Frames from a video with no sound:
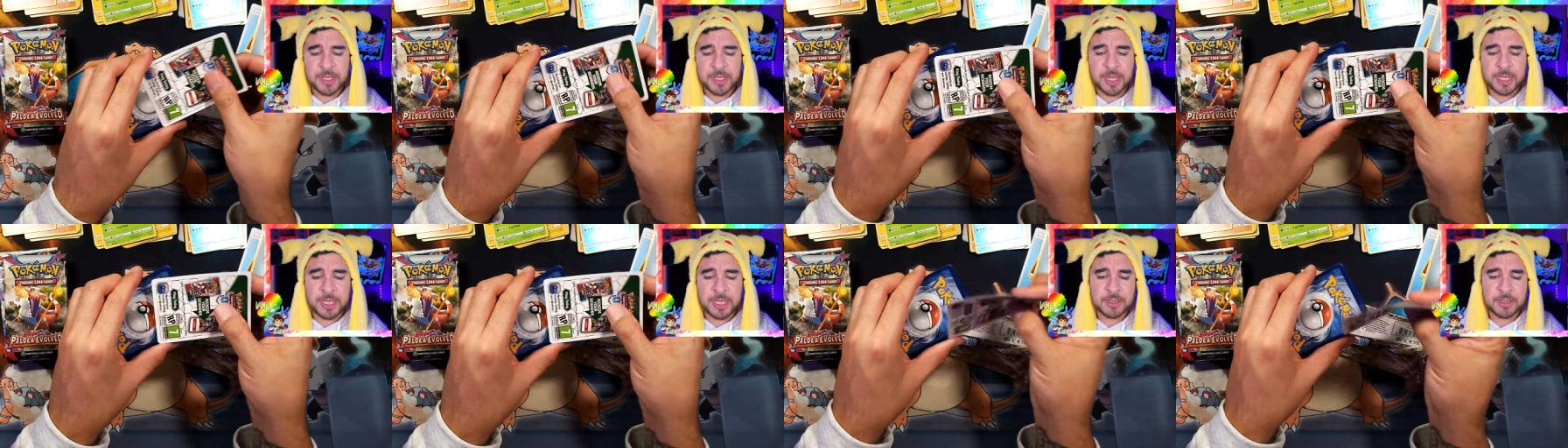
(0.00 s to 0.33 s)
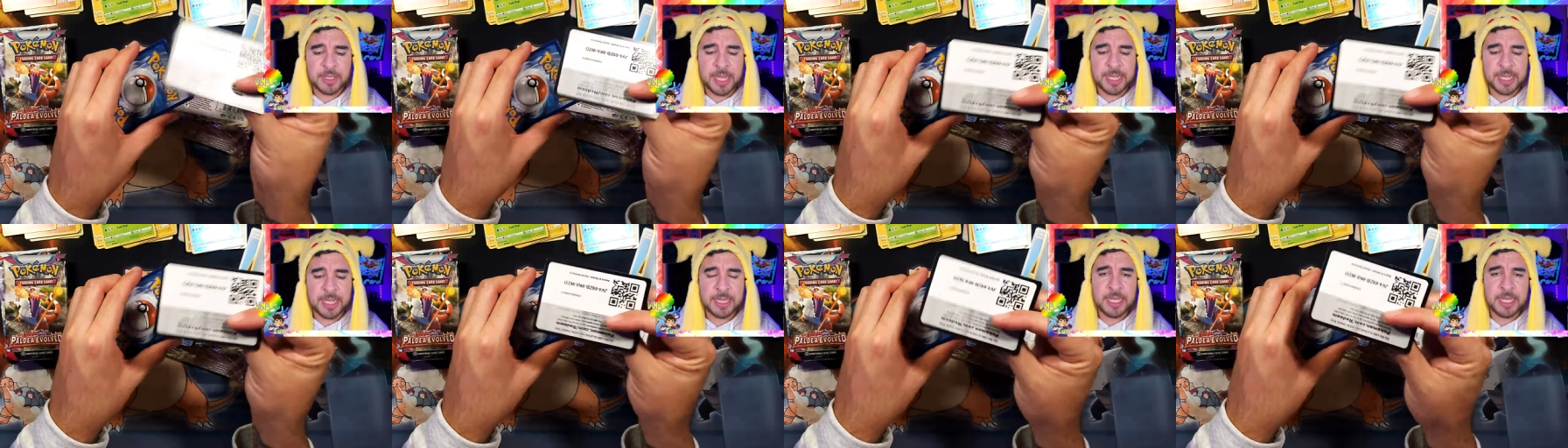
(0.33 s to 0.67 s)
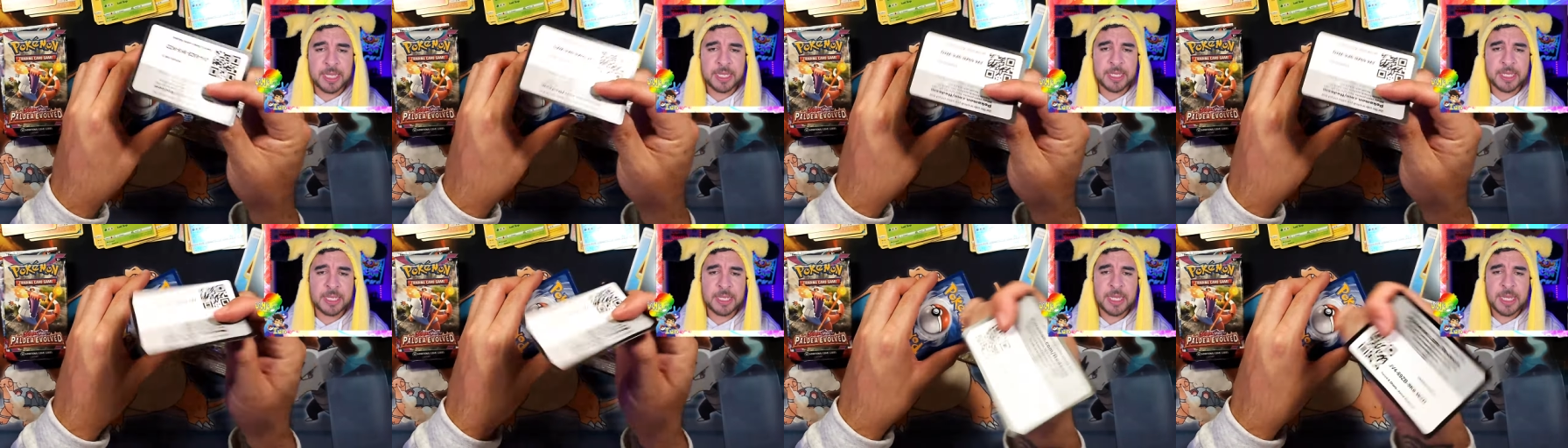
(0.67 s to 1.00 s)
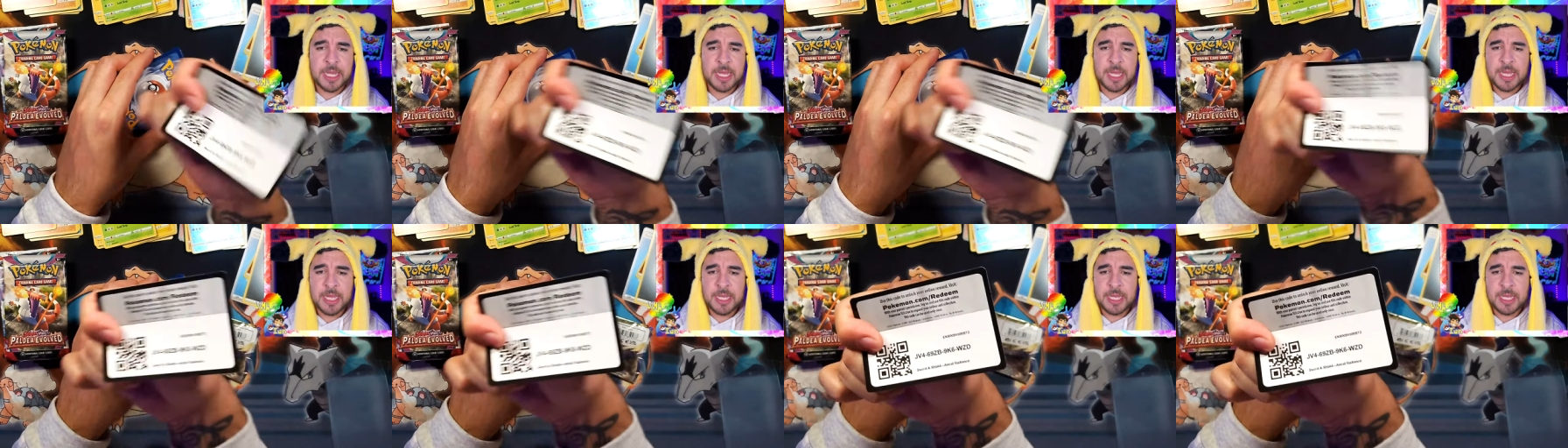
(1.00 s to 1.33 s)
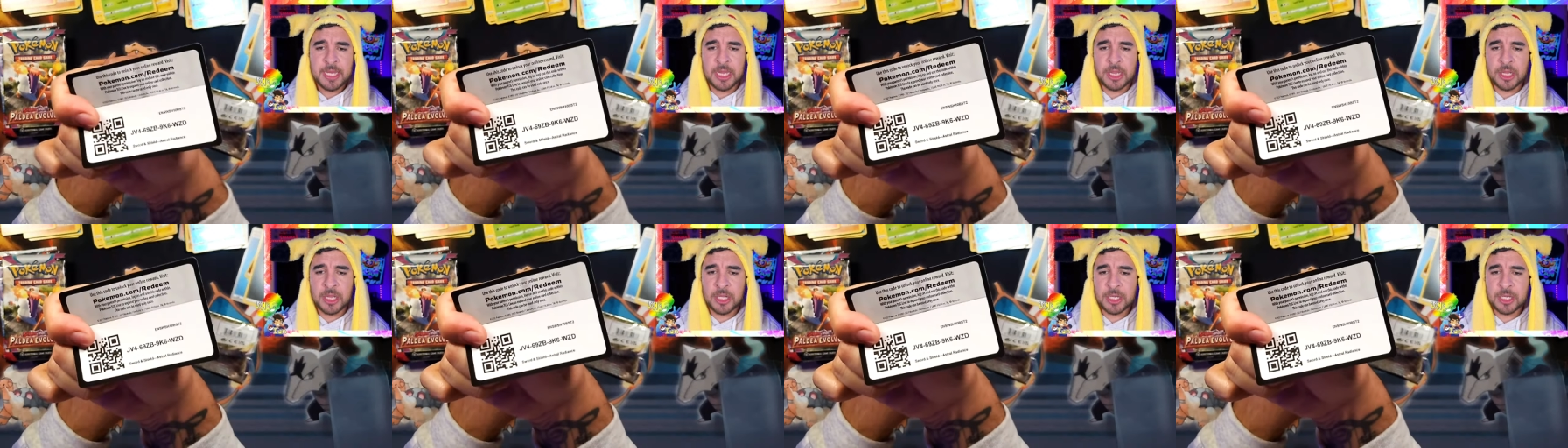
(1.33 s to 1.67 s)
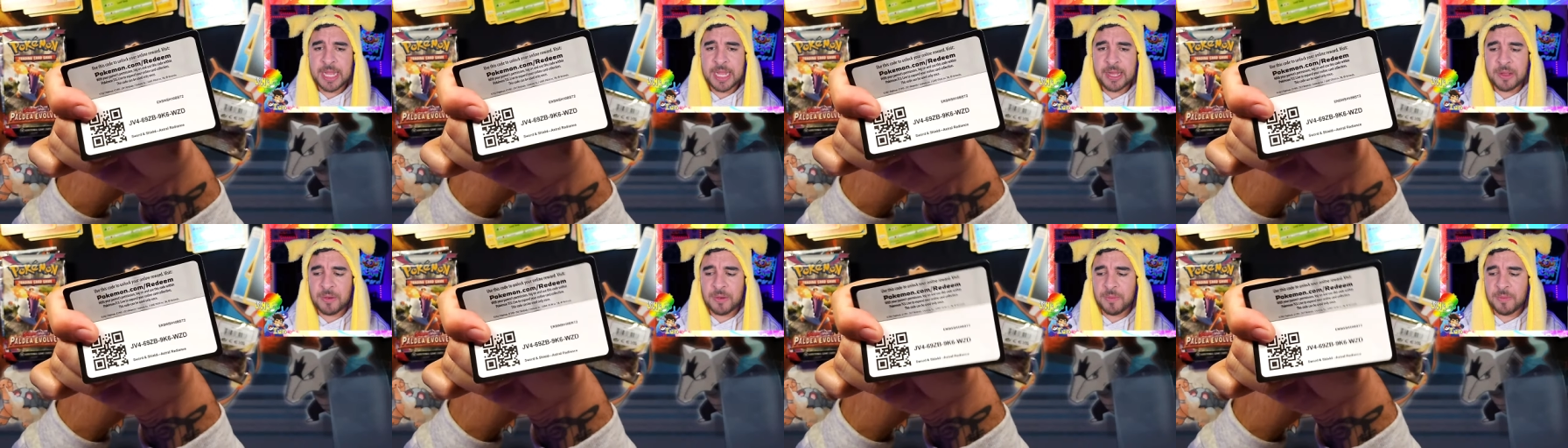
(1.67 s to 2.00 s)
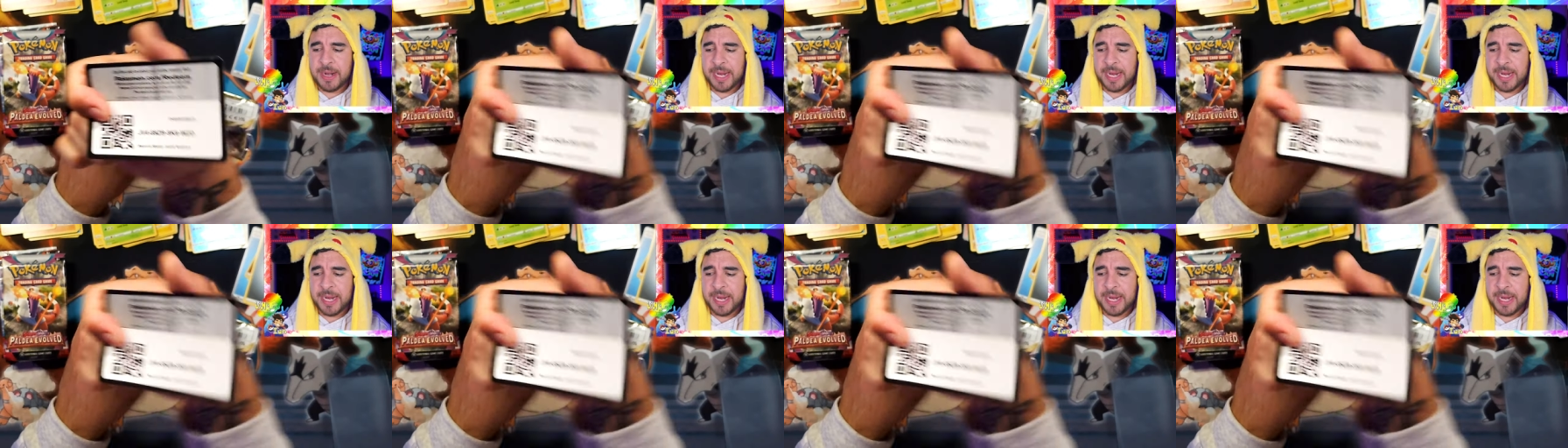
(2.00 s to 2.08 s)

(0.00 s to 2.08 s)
I, I think it looked like a